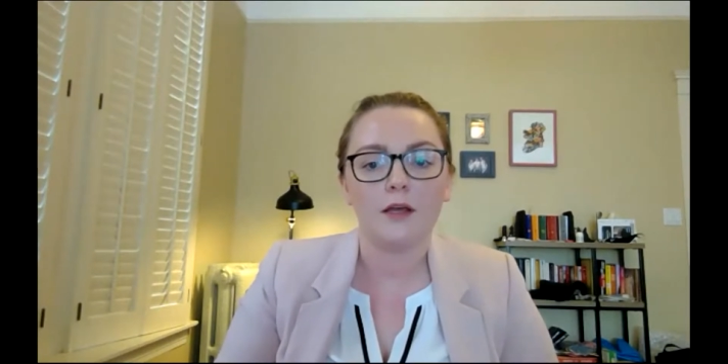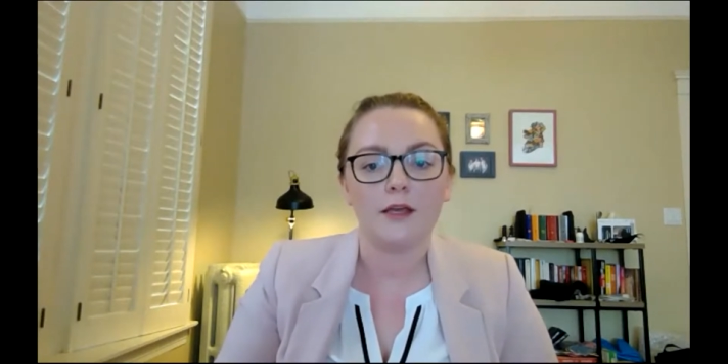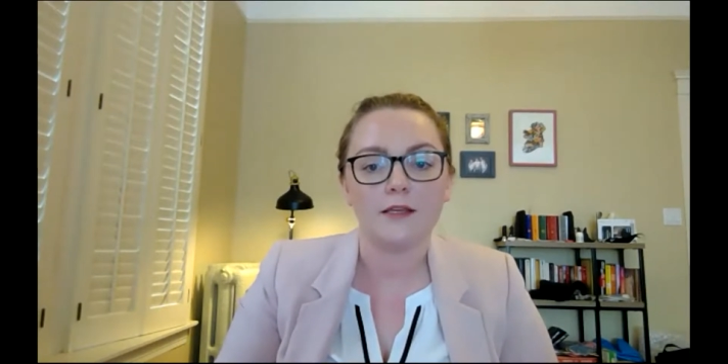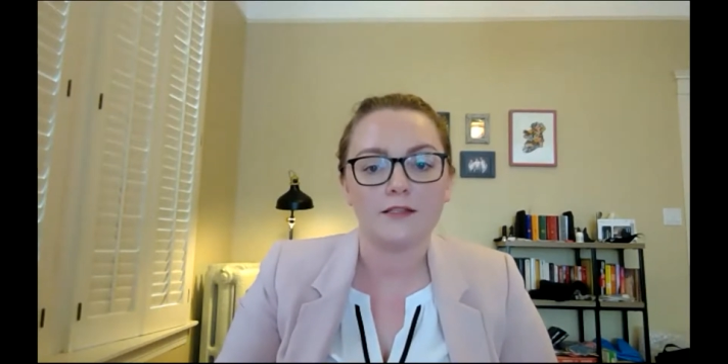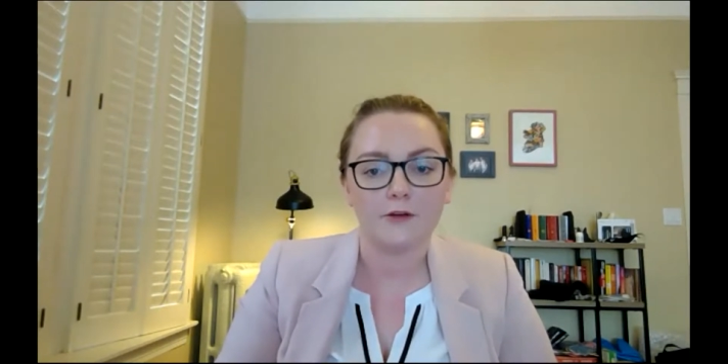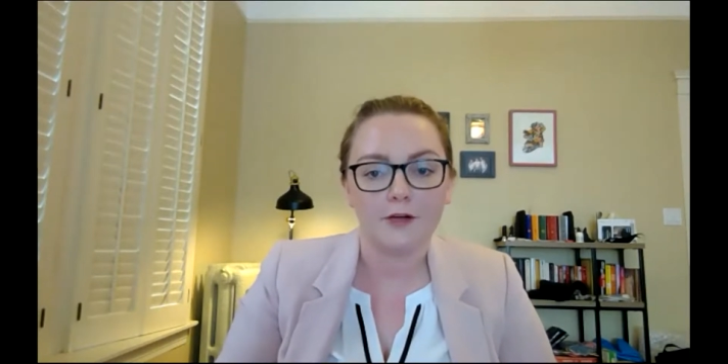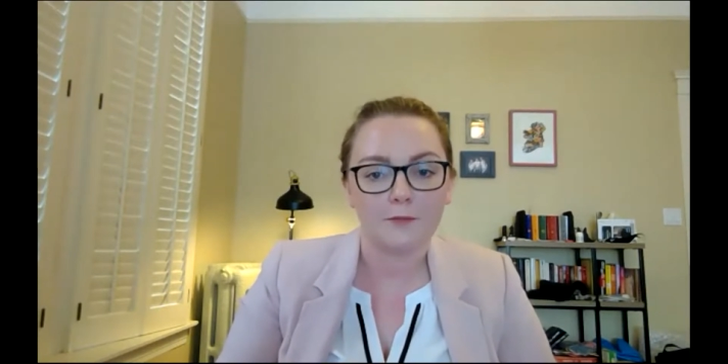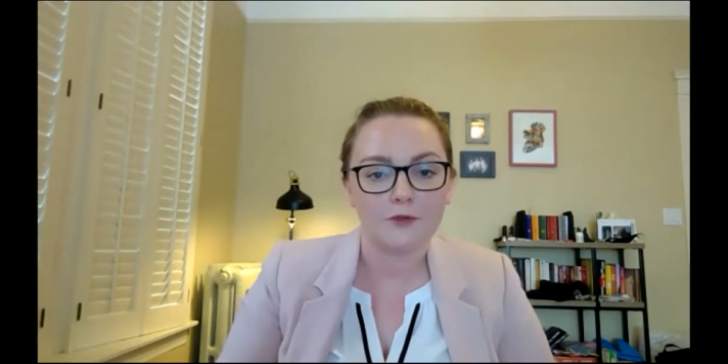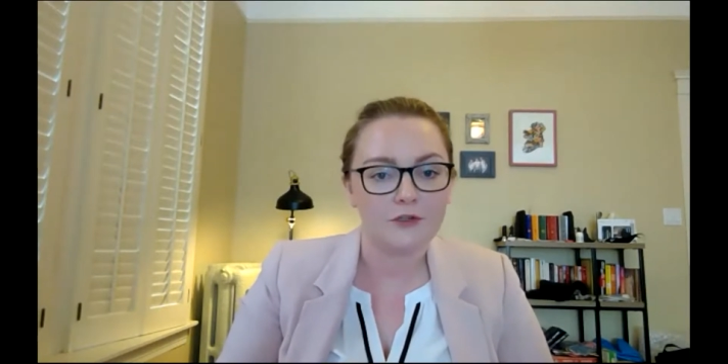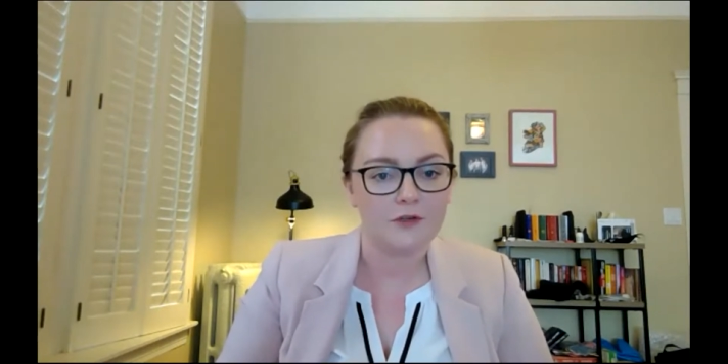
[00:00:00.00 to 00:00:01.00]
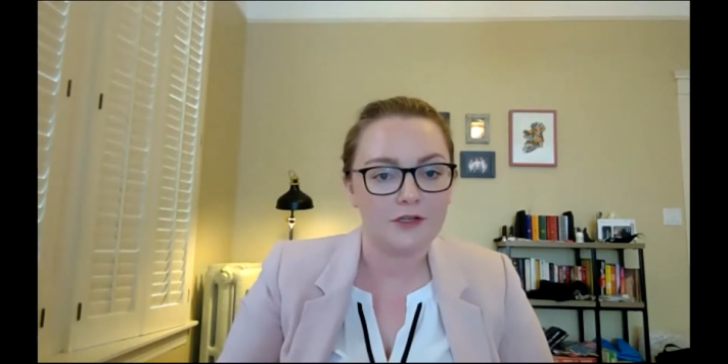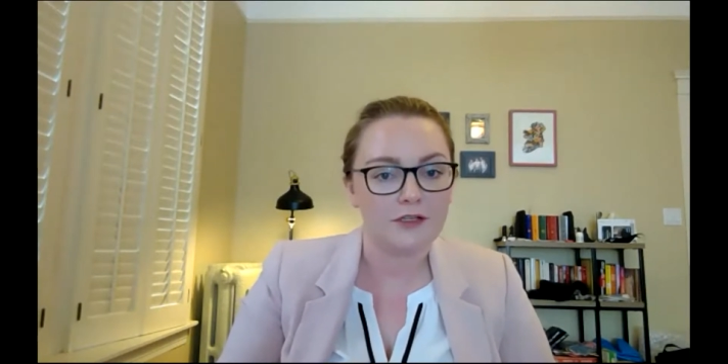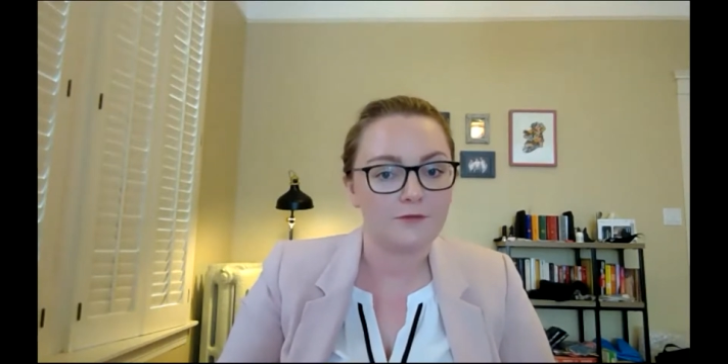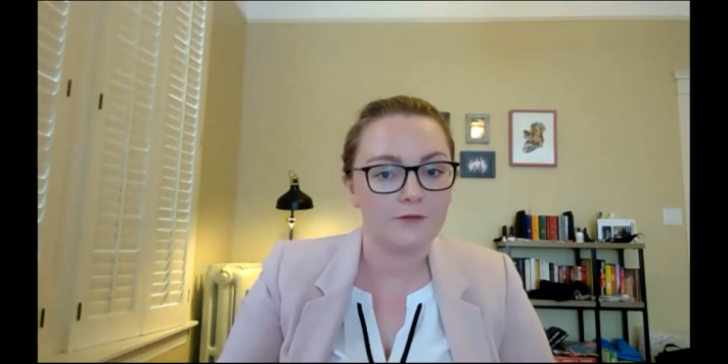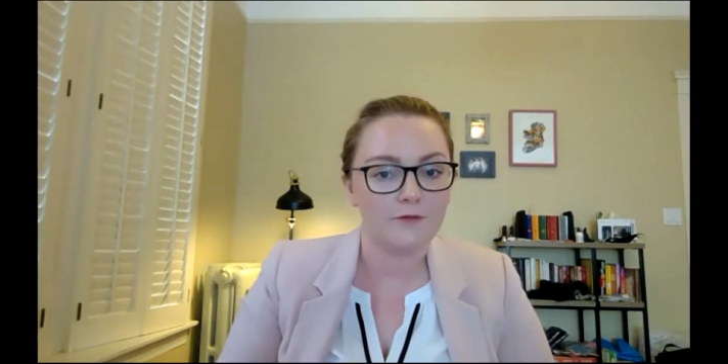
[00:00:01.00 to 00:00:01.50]
Is there an
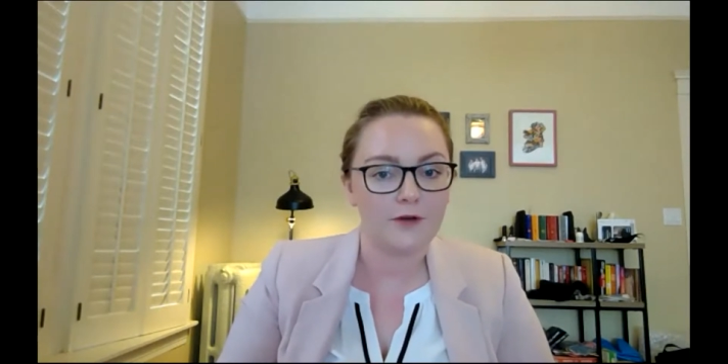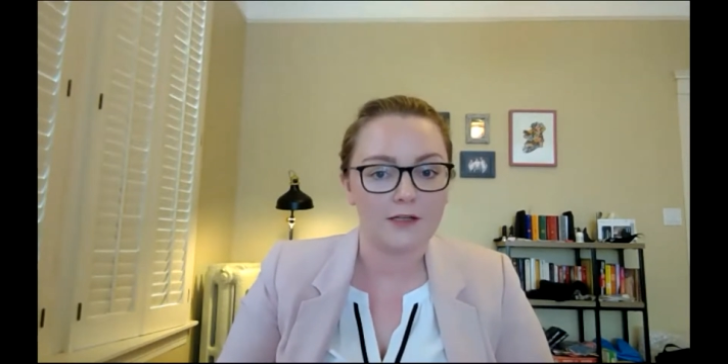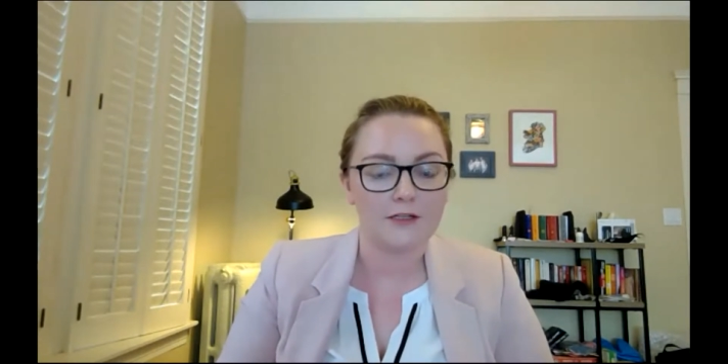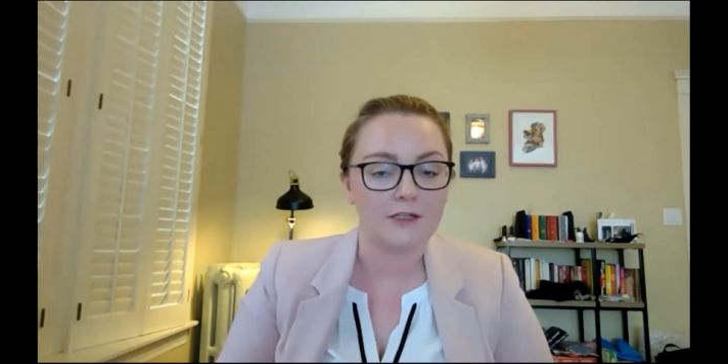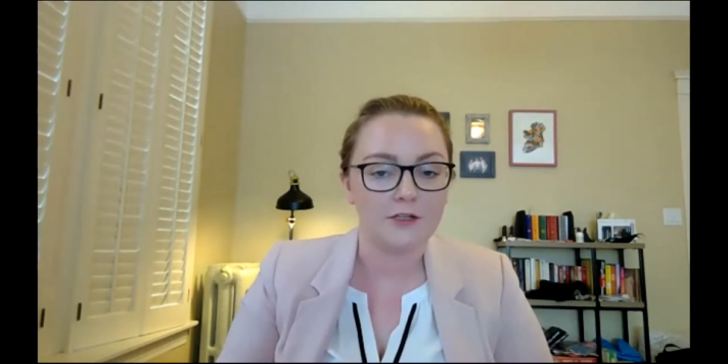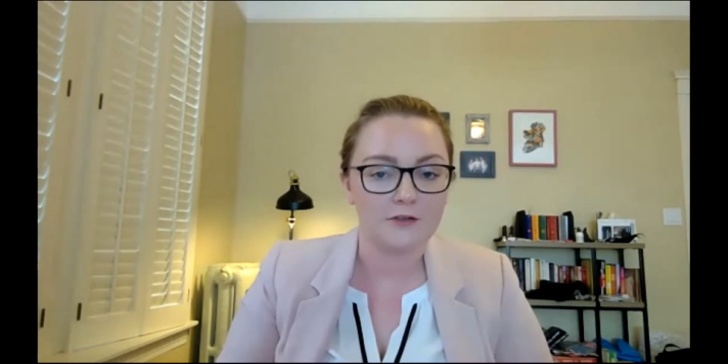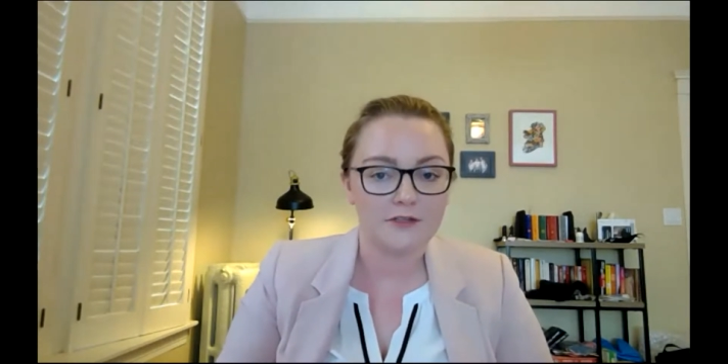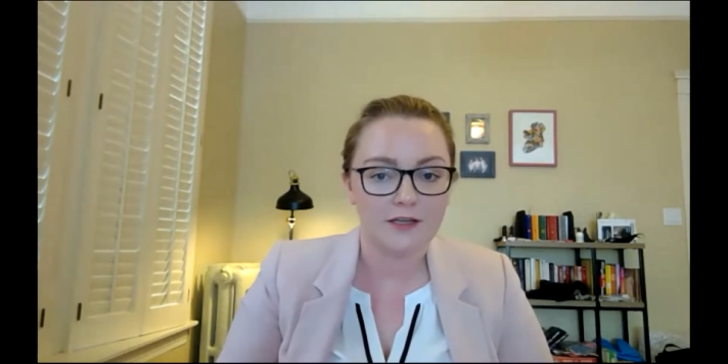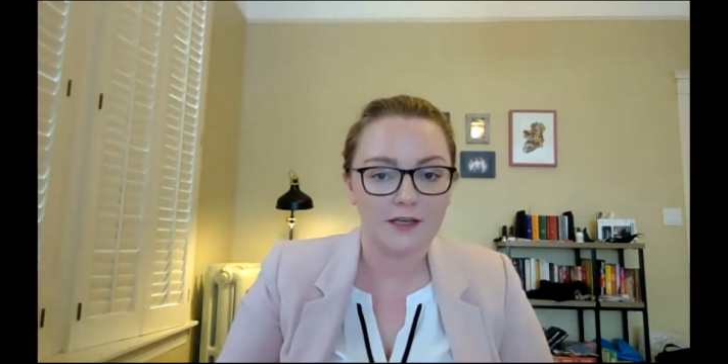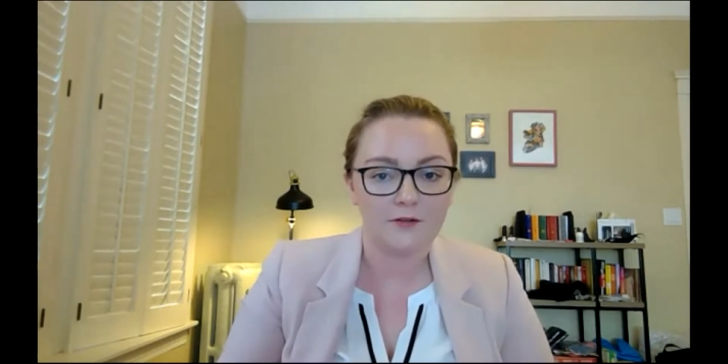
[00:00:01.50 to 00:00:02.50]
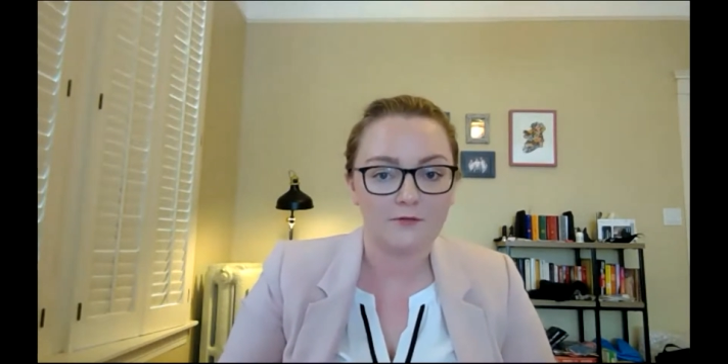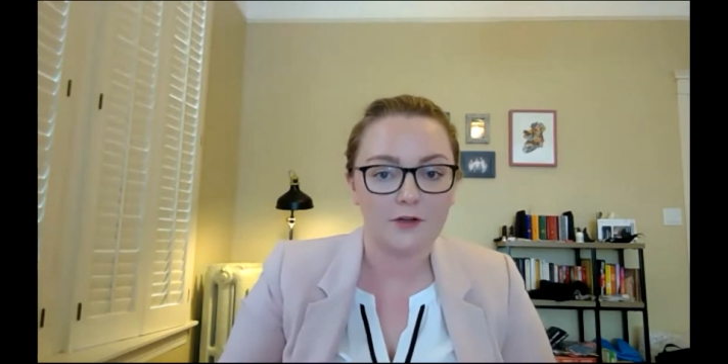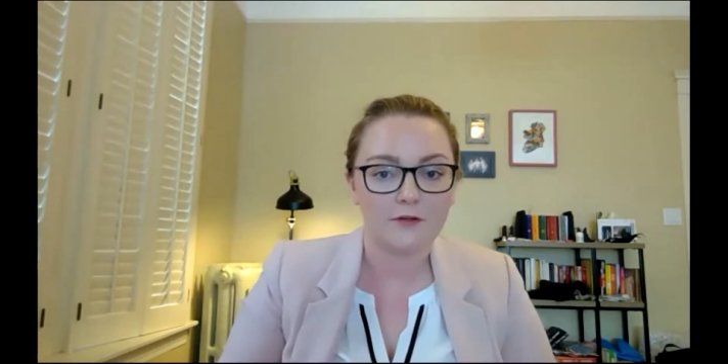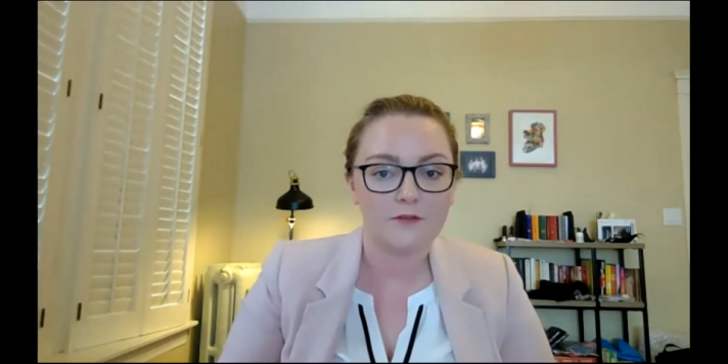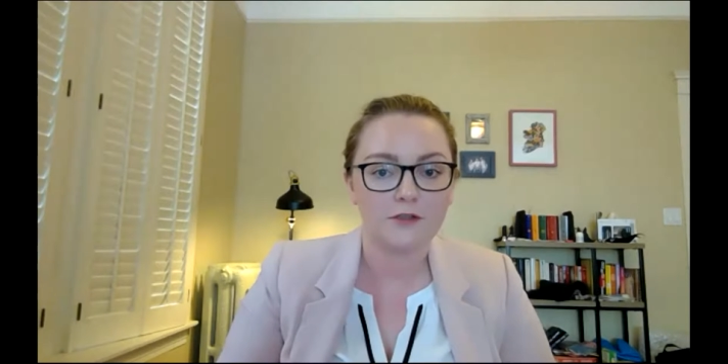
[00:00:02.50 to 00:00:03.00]
opportunity for volunteers to get
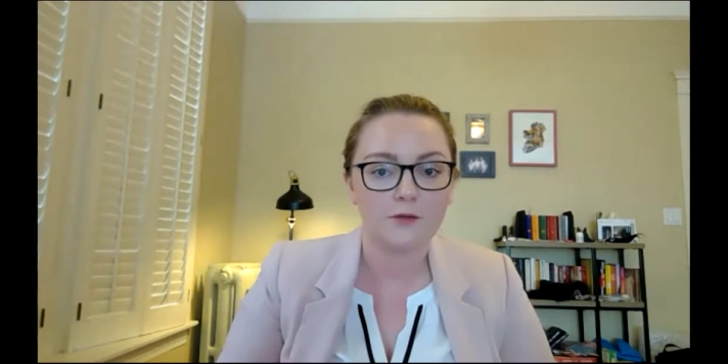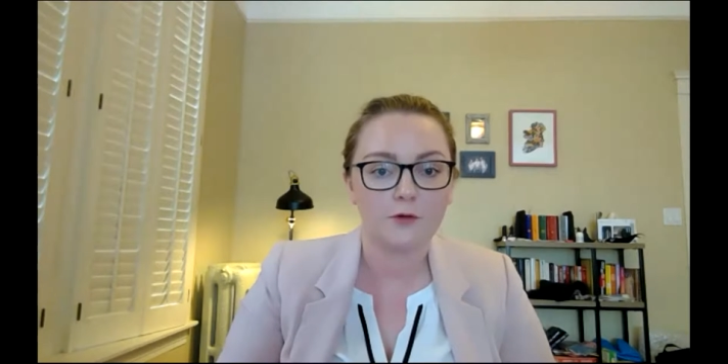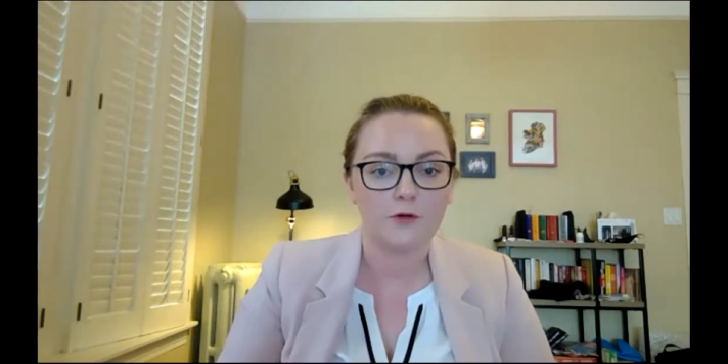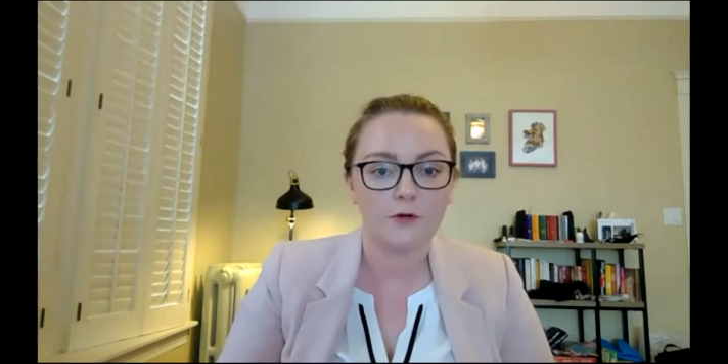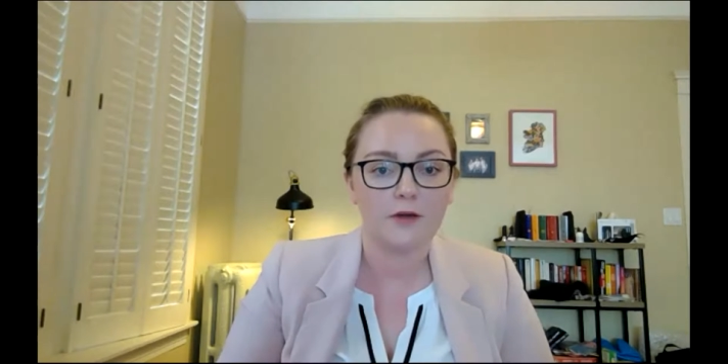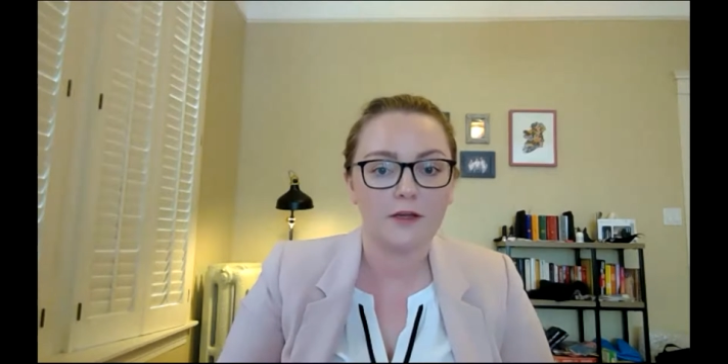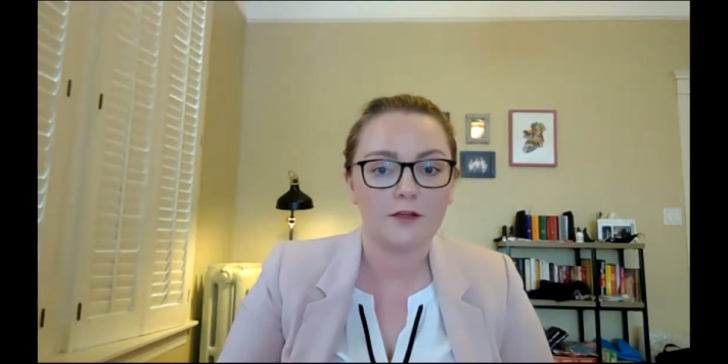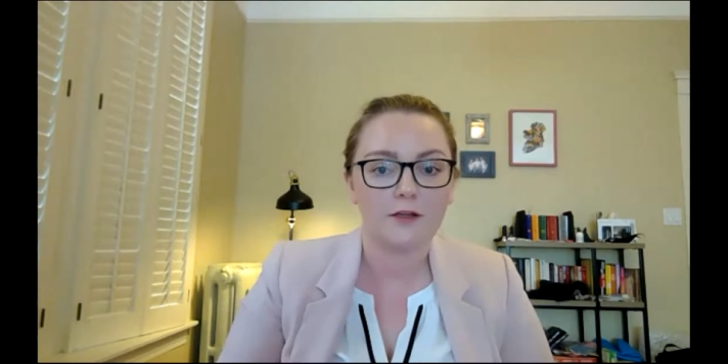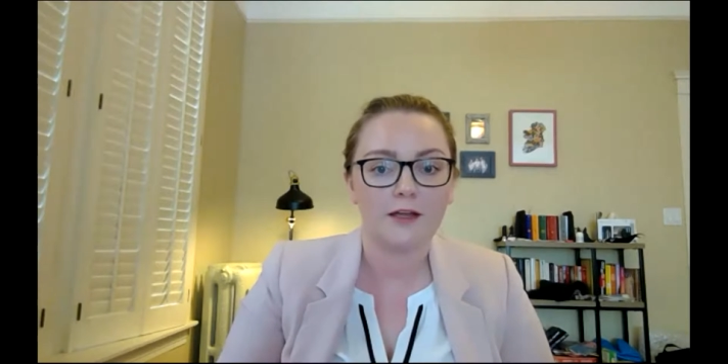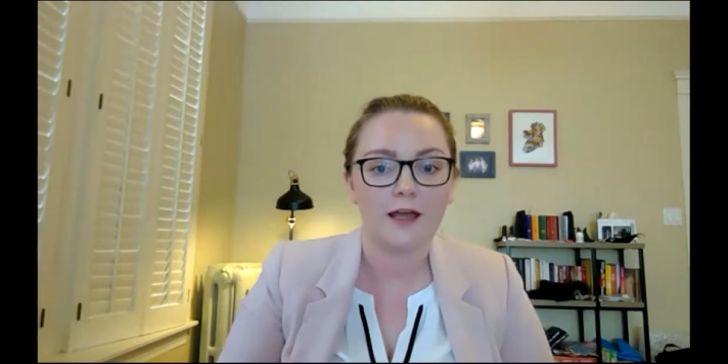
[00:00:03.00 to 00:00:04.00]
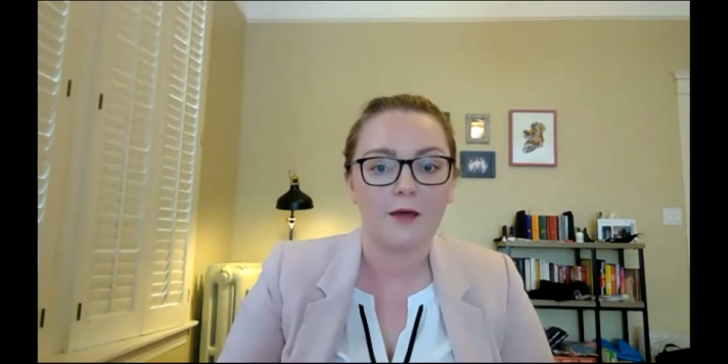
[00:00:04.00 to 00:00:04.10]
involved in the program, Michael?